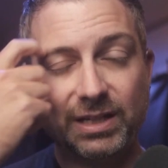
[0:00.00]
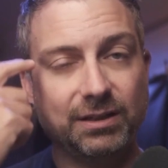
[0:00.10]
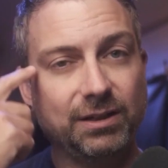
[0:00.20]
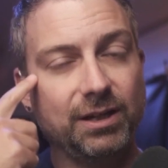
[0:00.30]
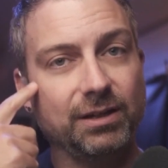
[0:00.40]

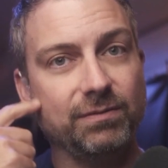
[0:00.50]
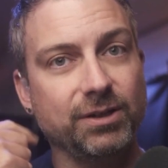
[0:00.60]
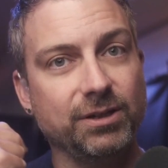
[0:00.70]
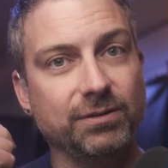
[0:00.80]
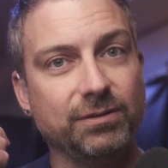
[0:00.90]
look like
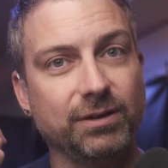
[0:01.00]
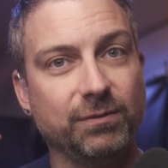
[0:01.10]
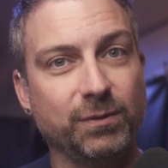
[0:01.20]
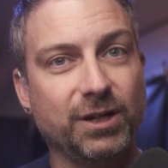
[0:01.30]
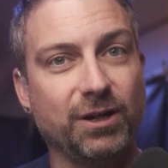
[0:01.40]
for you
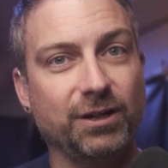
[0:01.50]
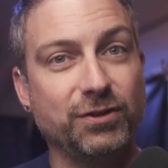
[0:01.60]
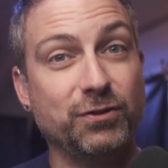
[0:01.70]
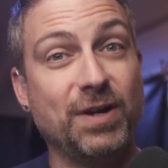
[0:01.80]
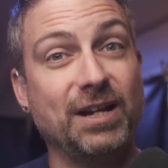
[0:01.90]
if we
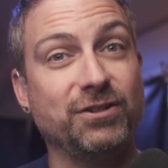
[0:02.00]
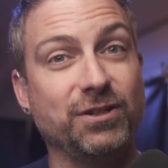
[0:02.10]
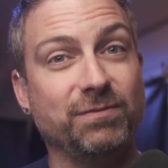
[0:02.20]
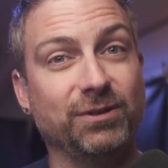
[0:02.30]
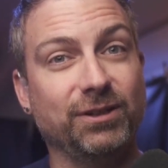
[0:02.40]
call it
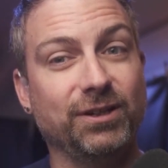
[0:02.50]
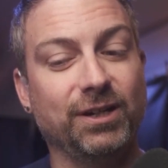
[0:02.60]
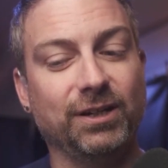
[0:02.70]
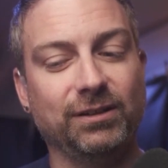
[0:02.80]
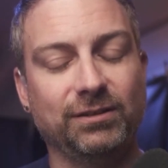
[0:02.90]
strategy for
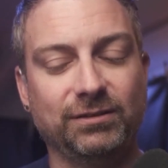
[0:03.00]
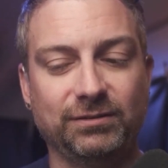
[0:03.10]
learning?